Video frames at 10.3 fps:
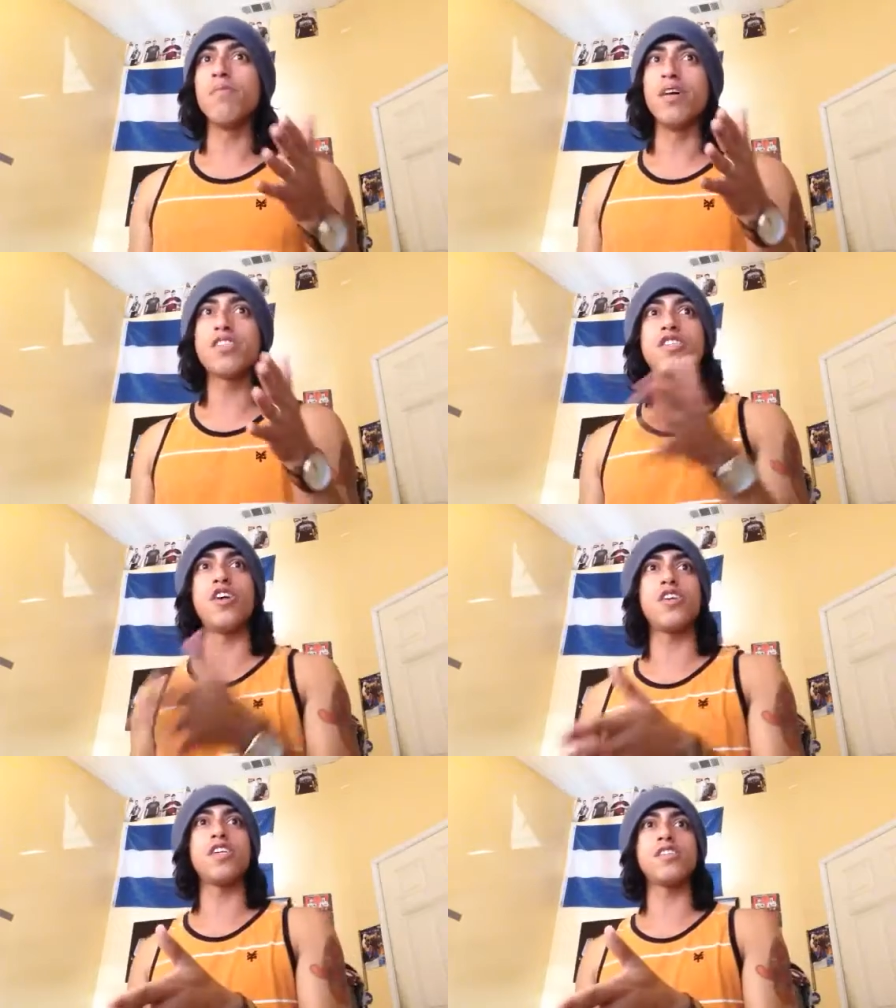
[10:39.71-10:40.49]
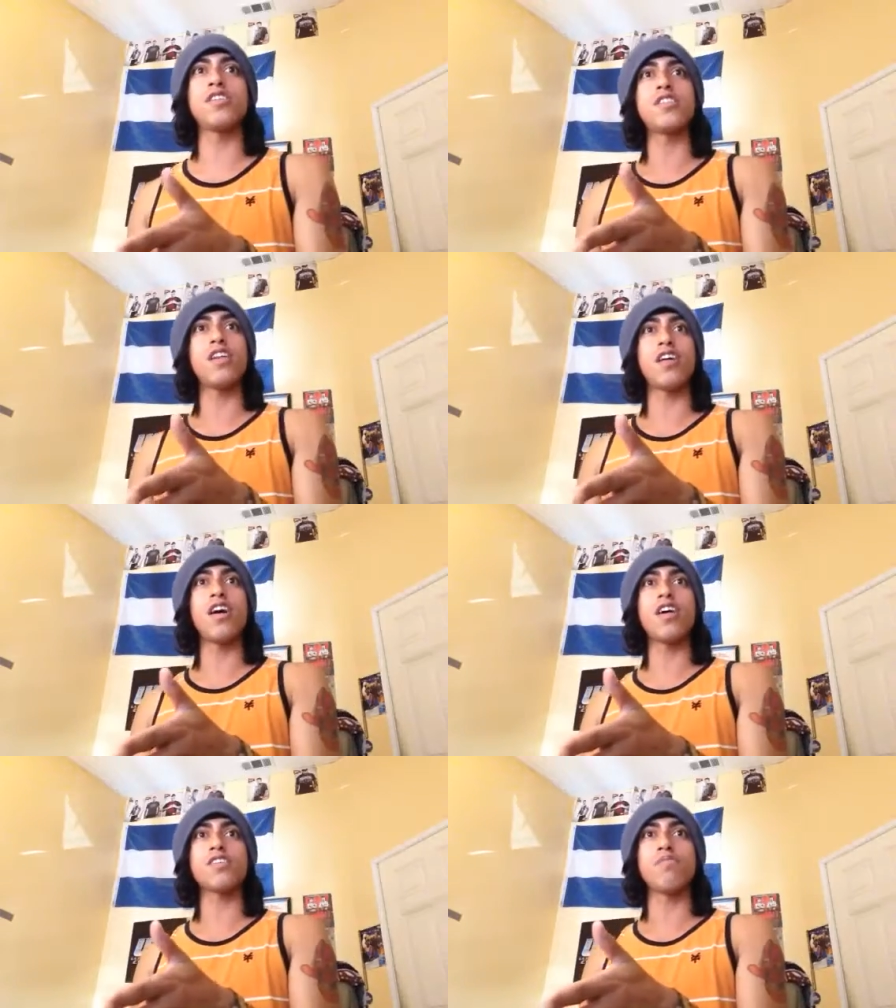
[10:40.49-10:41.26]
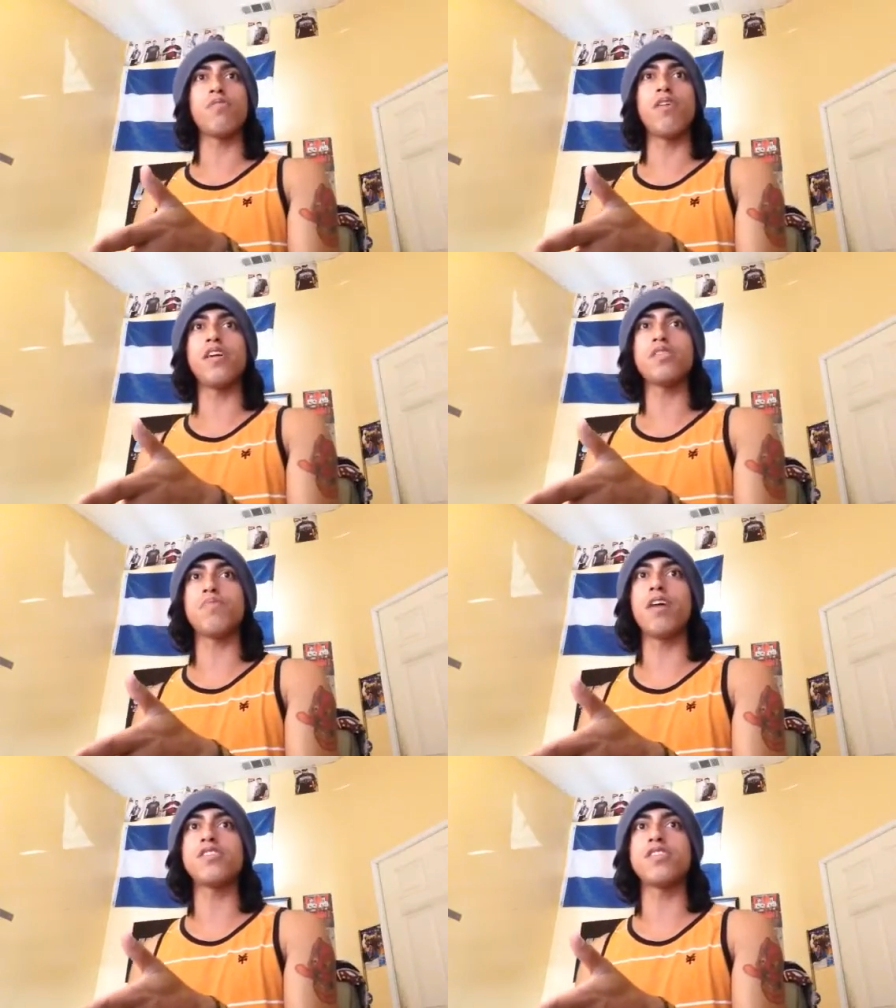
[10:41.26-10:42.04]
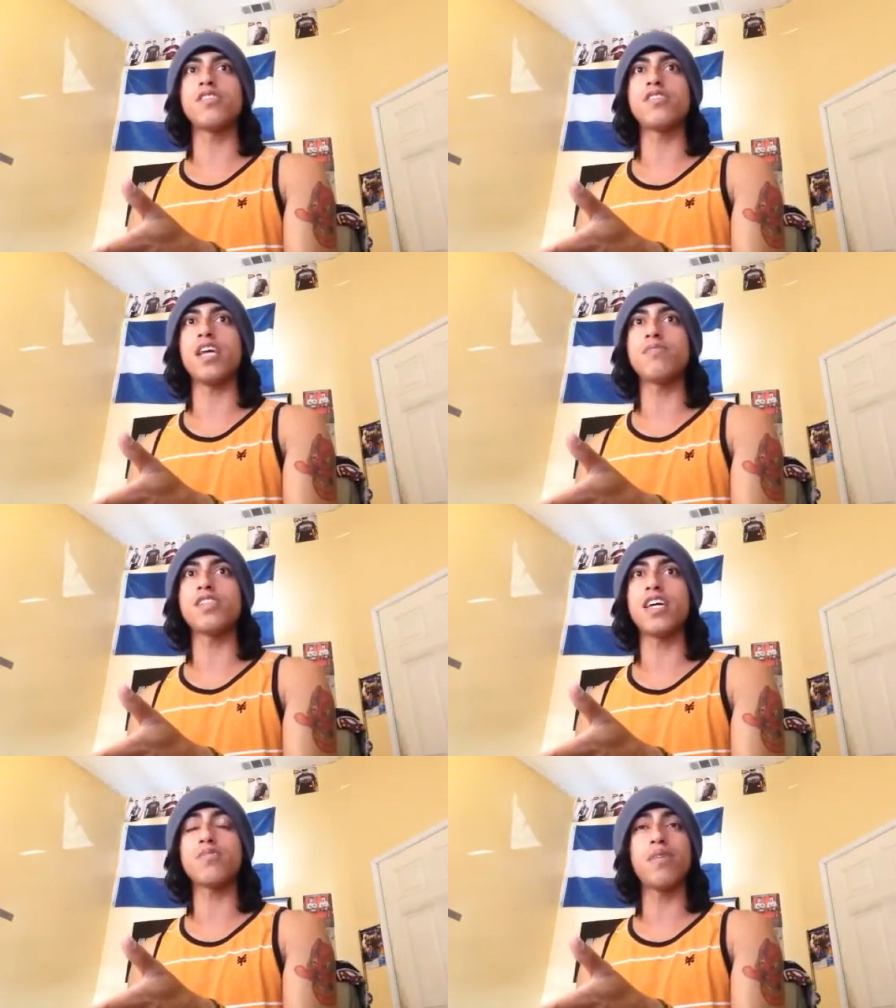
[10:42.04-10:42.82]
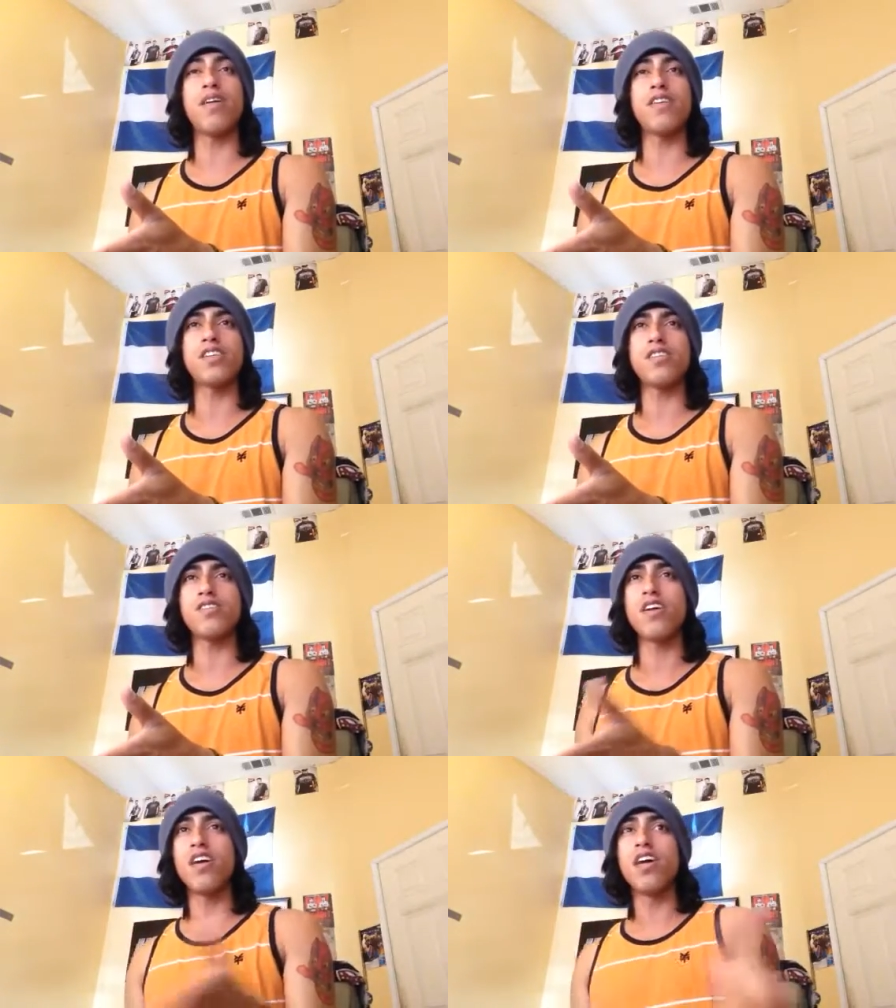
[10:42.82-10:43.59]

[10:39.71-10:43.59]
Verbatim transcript: Must churches and synagogues employ spouses in same-sex marriages,